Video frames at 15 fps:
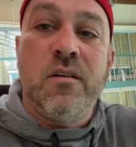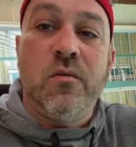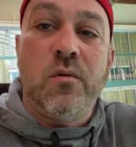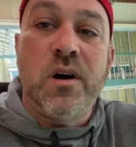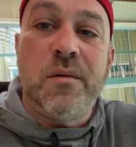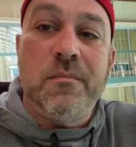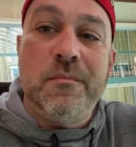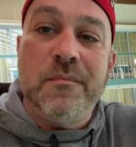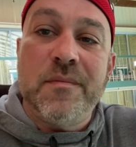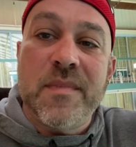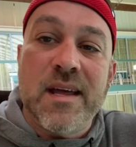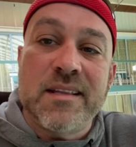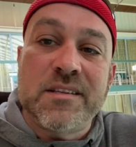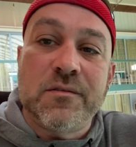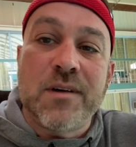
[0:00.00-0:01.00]
Well,
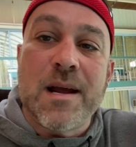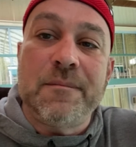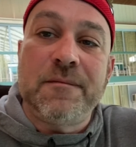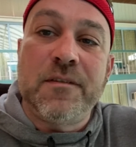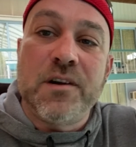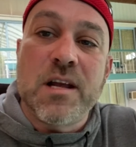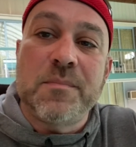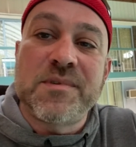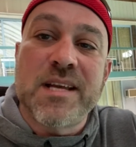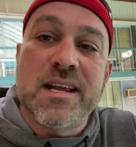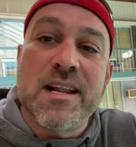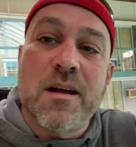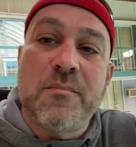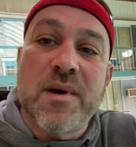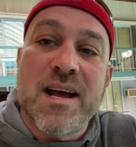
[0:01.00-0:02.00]
that's a wrap for the
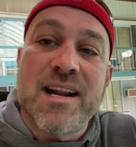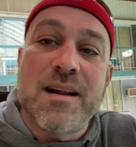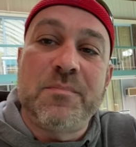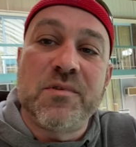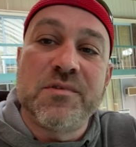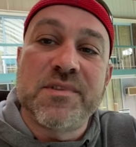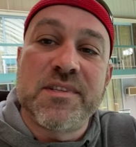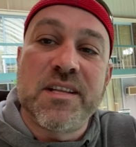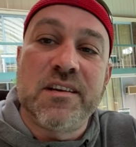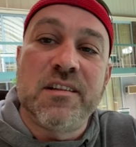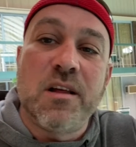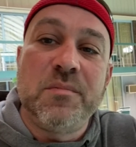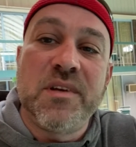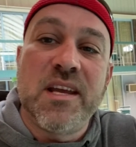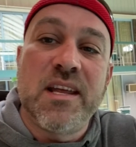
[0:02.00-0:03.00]
Upside Down Pineapples at the
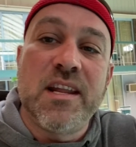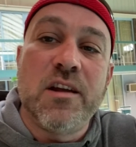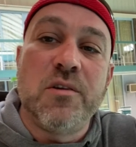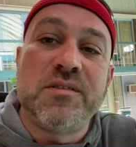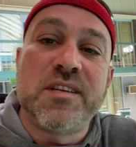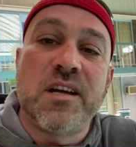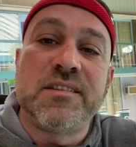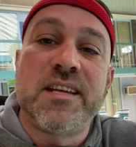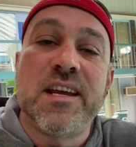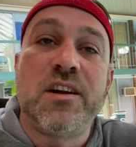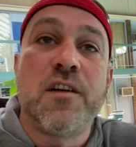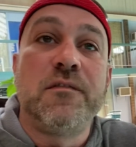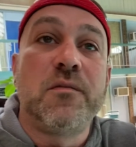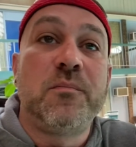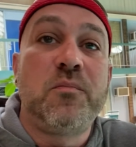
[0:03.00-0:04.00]
Club Giggity Hotel
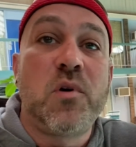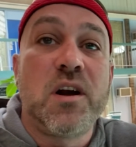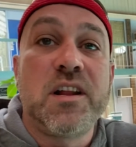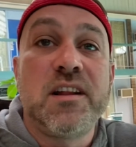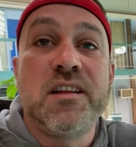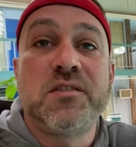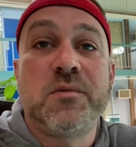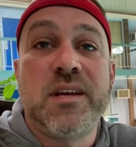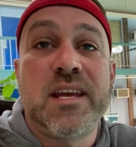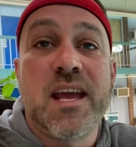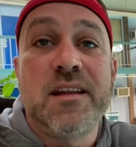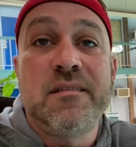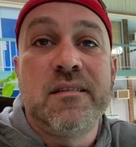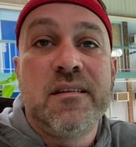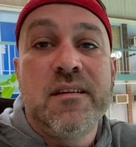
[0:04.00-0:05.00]
Takeover Party this
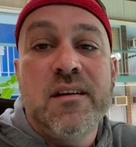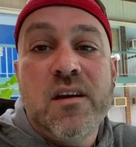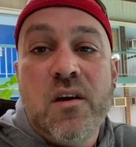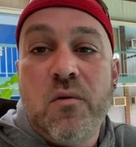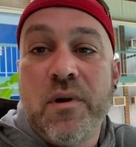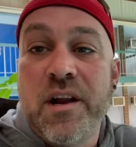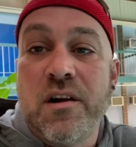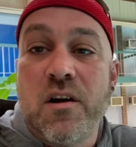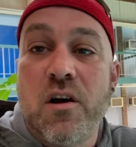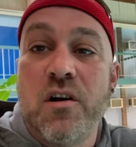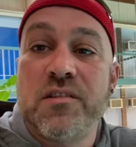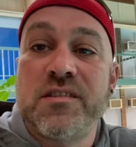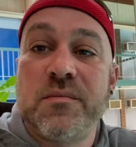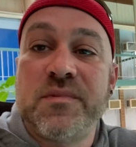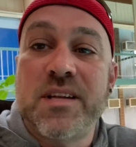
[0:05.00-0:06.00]
weekend. We had an
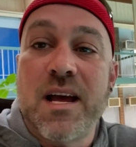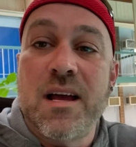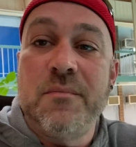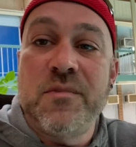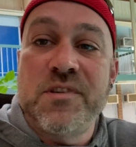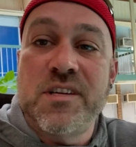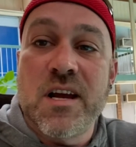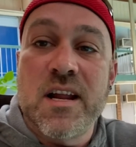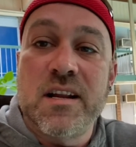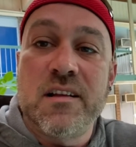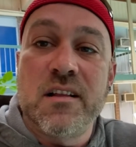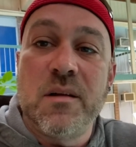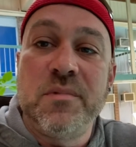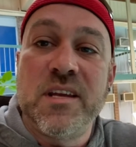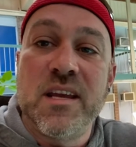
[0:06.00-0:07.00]
awesome time with John at
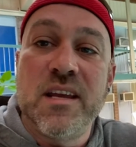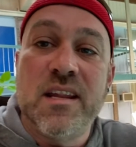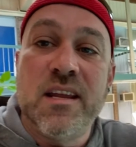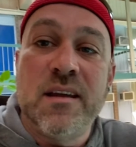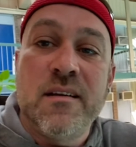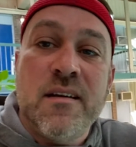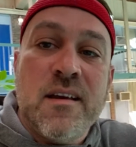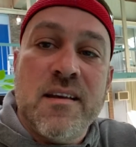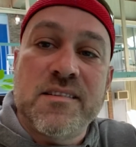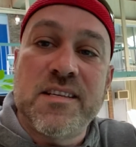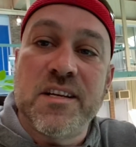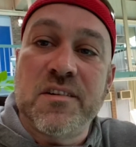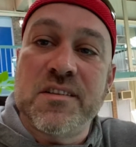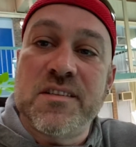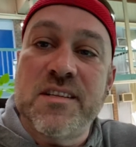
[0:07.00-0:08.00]
Club Giggity,
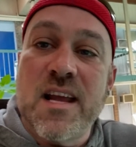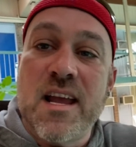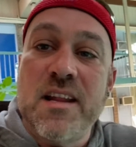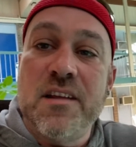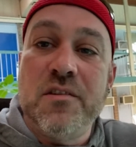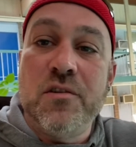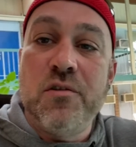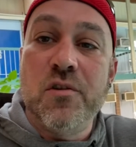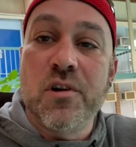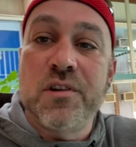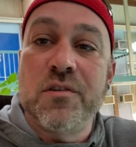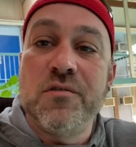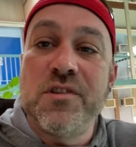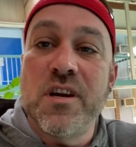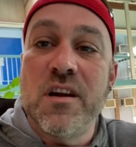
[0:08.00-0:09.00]
Secret Society in New York,
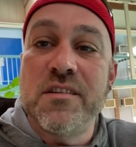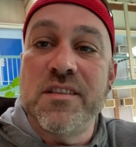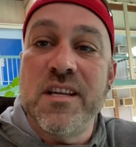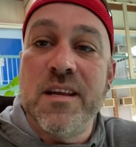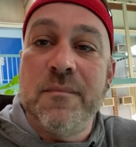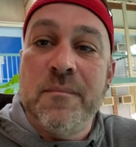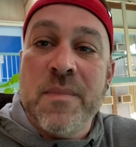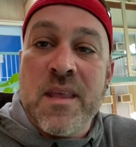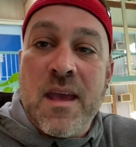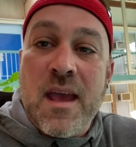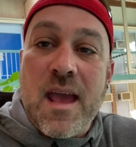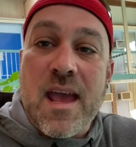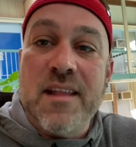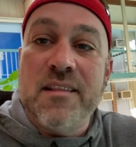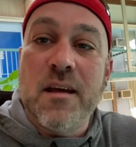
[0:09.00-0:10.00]
New Jersey,
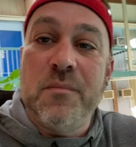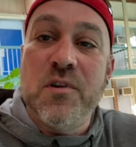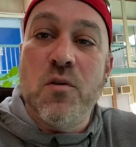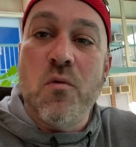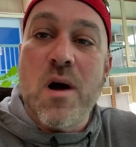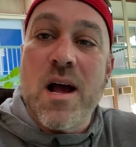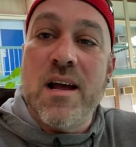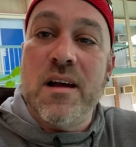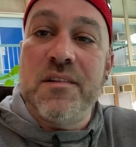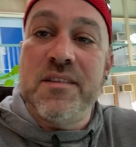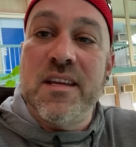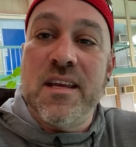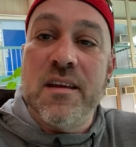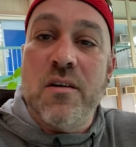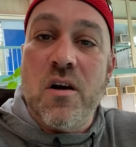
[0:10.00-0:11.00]
and
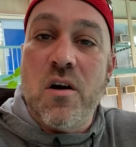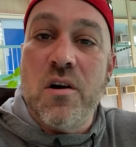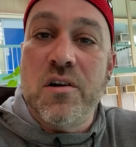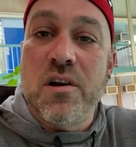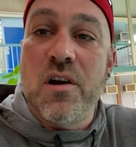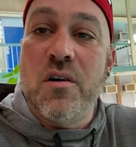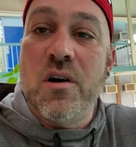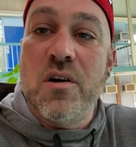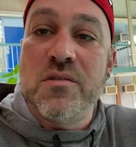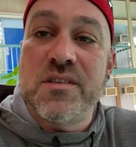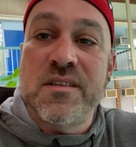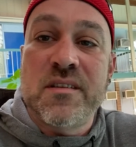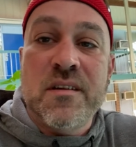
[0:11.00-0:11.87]
WYLD, all co host.